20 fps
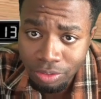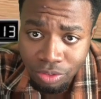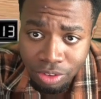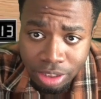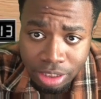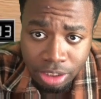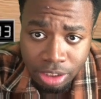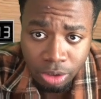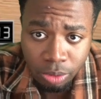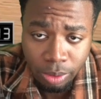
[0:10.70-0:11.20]

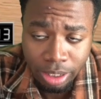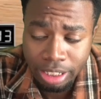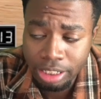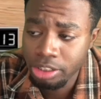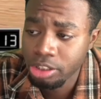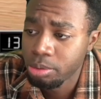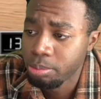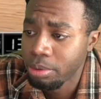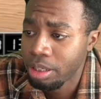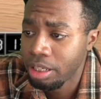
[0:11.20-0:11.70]
video right
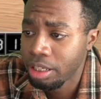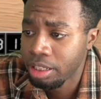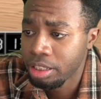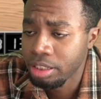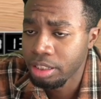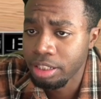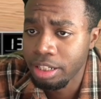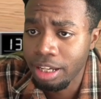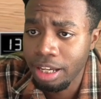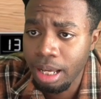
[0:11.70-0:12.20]
here, man.
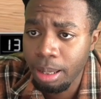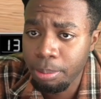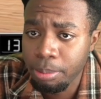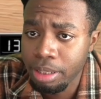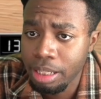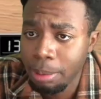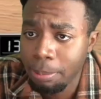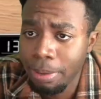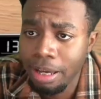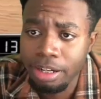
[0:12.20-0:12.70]
You know what I
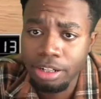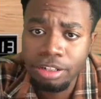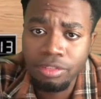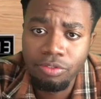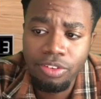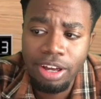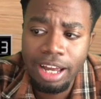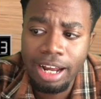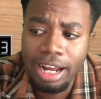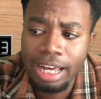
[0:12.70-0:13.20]
mean? Matter of
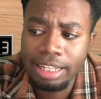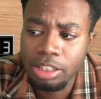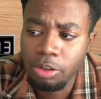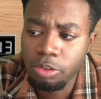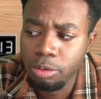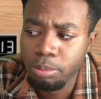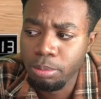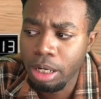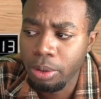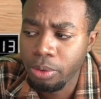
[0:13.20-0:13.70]
fact, I think
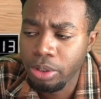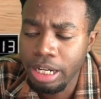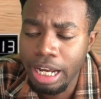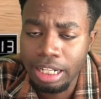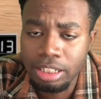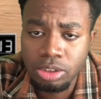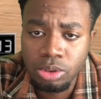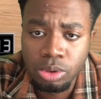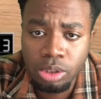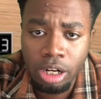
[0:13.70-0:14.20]
we might
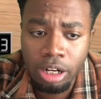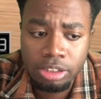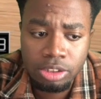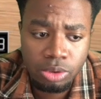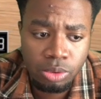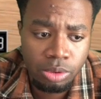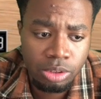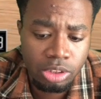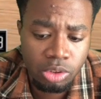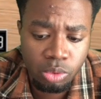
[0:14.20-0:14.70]
react to
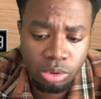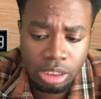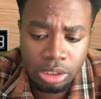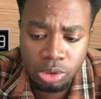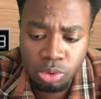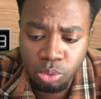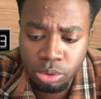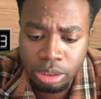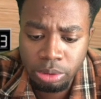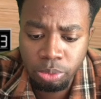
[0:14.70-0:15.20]
also his
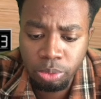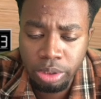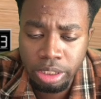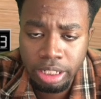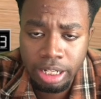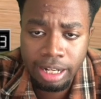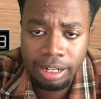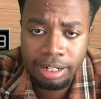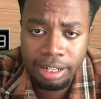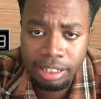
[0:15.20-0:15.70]
2021
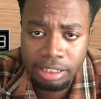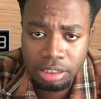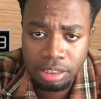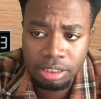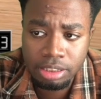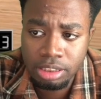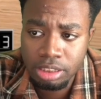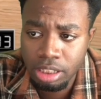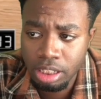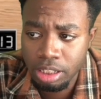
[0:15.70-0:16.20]
highlights
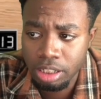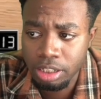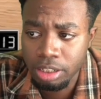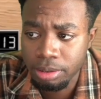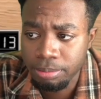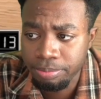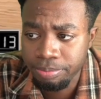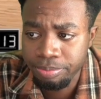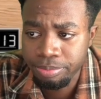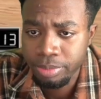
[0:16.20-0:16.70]
because, you
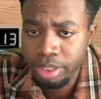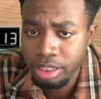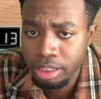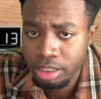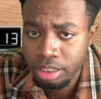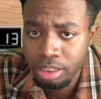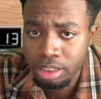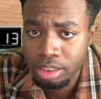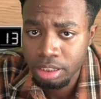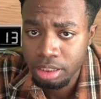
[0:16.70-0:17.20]
know
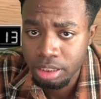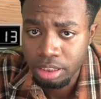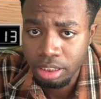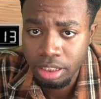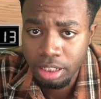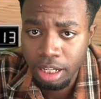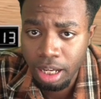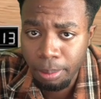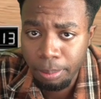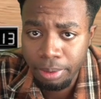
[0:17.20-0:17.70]

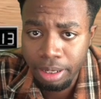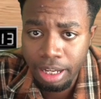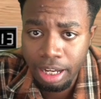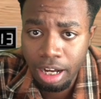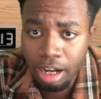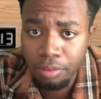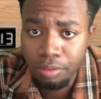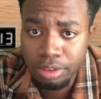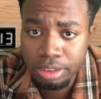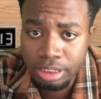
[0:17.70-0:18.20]
what I mean?
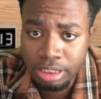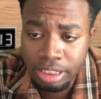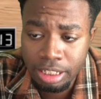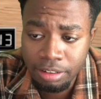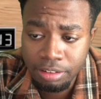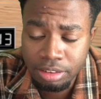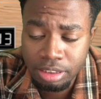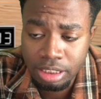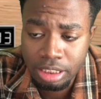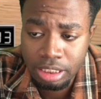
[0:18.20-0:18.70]
Obviously,
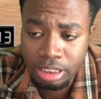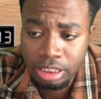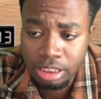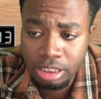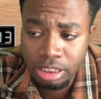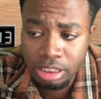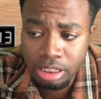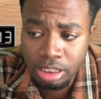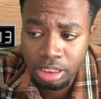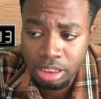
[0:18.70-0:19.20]
I've
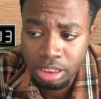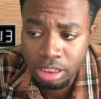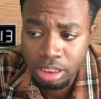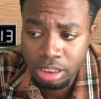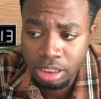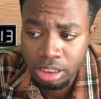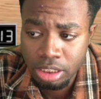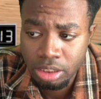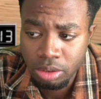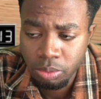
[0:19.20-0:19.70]
seen...
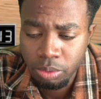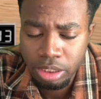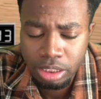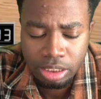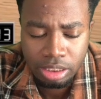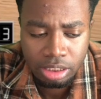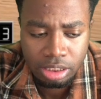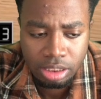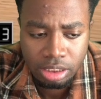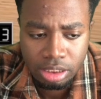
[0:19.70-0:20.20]

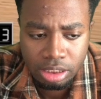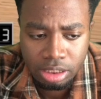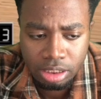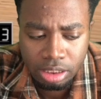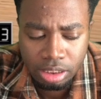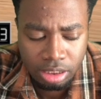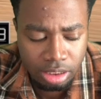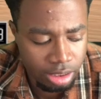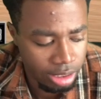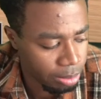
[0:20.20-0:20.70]
Wait,
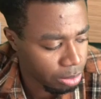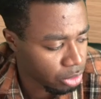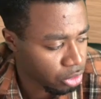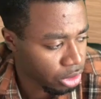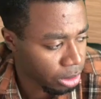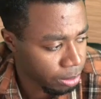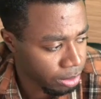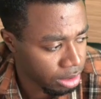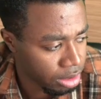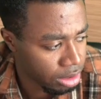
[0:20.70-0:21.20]
is I'm
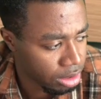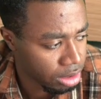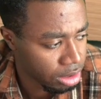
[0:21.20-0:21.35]
tripping?